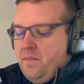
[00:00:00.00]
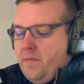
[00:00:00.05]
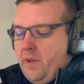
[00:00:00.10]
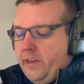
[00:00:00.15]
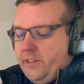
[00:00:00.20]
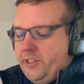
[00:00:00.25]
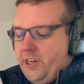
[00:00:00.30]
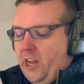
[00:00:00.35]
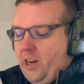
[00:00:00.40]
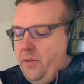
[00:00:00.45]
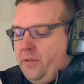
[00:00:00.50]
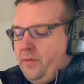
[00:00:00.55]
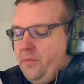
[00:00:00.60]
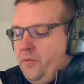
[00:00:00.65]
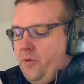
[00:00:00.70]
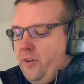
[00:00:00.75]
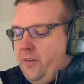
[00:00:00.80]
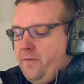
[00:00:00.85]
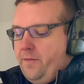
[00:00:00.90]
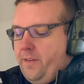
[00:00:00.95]
I shot it with some
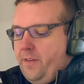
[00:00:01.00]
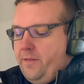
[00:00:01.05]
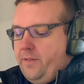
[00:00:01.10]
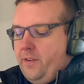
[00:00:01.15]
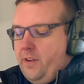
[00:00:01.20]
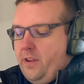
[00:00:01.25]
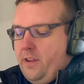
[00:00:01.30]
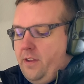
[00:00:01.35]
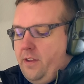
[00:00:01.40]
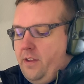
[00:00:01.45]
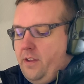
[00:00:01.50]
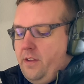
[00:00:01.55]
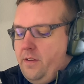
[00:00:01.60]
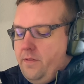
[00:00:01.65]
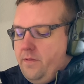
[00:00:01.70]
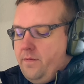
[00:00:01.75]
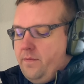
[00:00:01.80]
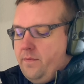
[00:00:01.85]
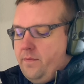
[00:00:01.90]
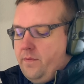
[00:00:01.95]
150
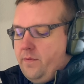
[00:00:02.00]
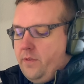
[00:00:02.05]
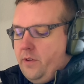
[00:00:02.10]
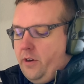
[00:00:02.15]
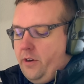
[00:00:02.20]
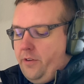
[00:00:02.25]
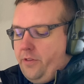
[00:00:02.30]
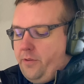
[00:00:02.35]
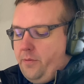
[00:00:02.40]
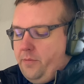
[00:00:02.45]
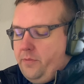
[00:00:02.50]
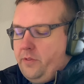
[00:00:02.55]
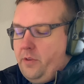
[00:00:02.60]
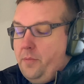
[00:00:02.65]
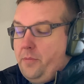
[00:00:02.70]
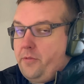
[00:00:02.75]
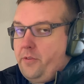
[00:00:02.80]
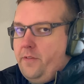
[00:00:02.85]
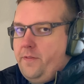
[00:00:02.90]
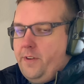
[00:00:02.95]
or some
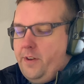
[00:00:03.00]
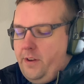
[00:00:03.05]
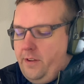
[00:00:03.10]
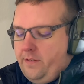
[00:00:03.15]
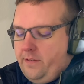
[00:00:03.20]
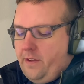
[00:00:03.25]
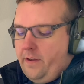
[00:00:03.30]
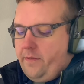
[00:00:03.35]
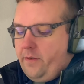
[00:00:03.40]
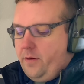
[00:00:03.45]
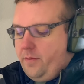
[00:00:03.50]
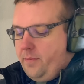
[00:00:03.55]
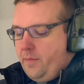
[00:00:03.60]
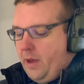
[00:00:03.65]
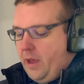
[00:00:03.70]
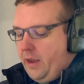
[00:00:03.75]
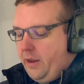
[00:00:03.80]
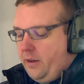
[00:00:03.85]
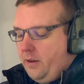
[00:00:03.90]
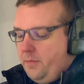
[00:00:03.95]
357
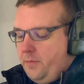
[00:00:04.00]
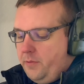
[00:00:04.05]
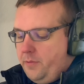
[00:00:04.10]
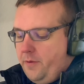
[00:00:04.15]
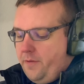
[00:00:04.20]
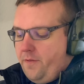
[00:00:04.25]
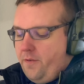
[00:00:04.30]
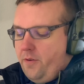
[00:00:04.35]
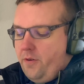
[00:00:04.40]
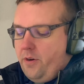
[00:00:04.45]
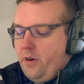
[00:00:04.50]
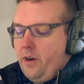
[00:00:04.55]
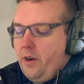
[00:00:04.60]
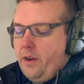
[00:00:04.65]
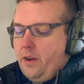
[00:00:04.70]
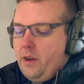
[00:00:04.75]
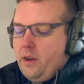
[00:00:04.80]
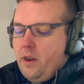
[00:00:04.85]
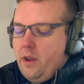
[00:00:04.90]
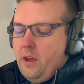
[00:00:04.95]
Magnums before,
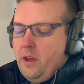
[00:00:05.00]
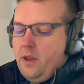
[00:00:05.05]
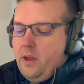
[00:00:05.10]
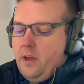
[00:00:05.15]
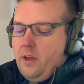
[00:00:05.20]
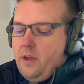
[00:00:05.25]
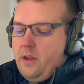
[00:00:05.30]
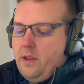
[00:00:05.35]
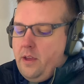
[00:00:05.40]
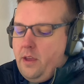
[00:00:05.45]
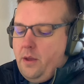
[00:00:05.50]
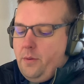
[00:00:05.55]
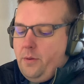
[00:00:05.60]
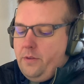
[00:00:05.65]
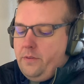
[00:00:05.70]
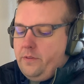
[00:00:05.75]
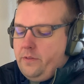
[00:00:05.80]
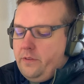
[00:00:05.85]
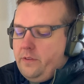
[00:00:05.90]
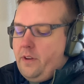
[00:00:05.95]
and it
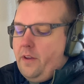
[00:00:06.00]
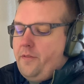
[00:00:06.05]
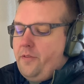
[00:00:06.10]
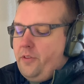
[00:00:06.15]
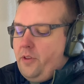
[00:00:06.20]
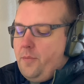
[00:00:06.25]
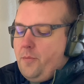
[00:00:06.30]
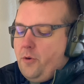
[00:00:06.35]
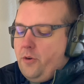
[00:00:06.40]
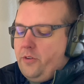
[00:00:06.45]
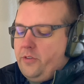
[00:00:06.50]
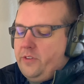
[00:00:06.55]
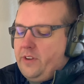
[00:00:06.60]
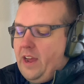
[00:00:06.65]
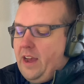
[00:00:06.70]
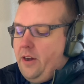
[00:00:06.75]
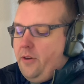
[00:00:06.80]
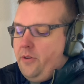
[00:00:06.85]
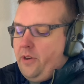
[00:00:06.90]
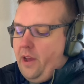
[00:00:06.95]
was definitely more
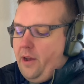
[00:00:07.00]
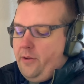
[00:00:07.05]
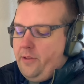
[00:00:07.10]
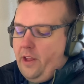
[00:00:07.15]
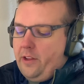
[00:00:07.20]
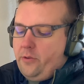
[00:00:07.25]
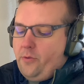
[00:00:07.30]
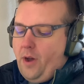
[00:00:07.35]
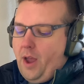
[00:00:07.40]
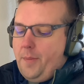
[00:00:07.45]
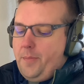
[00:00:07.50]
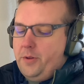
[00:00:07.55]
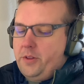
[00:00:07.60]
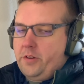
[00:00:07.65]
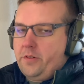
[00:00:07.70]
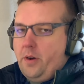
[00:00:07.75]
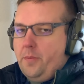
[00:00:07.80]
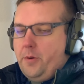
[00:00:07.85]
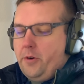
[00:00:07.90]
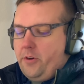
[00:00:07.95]
stout. That's why I put the
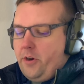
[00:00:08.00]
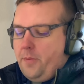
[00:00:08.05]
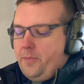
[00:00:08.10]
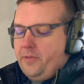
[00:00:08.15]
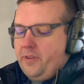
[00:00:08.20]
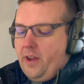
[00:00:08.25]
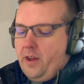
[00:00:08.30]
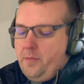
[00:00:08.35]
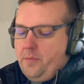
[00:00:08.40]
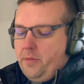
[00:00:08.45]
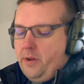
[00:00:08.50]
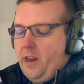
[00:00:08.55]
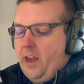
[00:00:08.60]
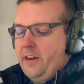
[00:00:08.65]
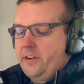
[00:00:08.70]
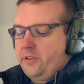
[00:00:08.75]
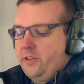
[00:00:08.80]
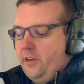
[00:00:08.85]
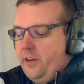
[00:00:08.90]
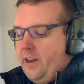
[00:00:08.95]
rubber grips on, but
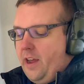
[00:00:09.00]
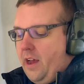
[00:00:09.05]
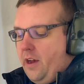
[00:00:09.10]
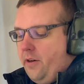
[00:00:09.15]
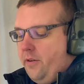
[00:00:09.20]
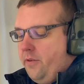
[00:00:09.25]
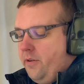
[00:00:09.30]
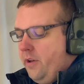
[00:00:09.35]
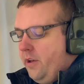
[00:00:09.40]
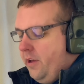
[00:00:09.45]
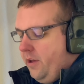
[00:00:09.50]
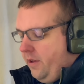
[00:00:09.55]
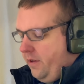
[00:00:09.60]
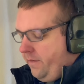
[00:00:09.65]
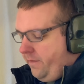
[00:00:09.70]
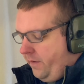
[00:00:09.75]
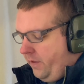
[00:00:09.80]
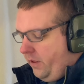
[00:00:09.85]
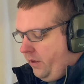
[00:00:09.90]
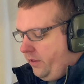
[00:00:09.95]
actually now
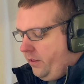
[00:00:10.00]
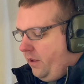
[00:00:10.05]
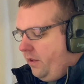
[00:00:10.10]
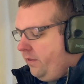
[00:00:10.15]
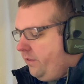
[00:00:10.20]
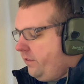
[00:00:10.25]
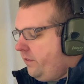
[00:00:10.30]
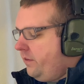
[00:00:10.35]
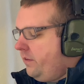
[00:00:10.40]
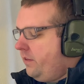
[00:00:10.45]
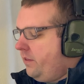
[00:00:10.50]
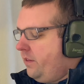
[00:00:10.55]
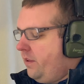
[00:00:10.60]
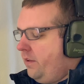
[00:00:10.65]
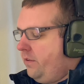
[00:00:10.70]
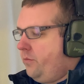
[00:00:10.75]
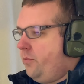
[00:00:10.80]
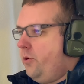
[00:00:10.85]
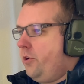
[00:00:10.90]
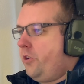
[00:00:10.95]
feeling these
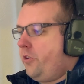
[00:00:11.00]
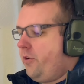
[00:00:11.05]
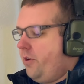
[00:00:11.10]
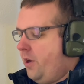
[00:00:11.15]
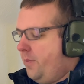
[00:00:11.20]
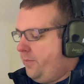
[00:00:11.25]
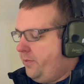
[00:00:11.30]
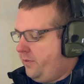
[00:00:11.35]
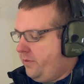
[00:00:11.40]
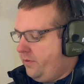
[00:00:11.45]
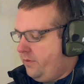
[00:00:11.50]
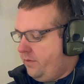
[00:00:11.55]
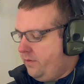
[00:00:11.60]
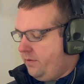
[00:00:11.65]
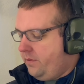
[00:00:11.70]
wood grips,